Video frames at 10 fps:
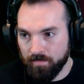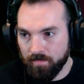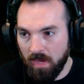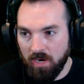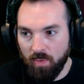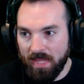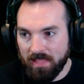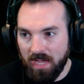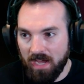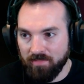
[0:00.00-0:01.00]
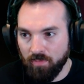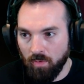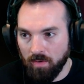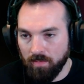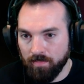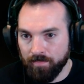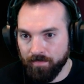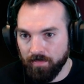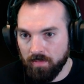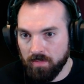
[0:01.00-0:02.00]
I know we got the hide for it.
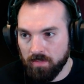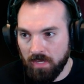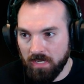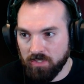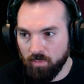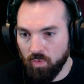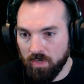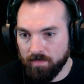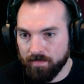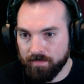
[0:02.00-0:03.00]
Gotta get some wood.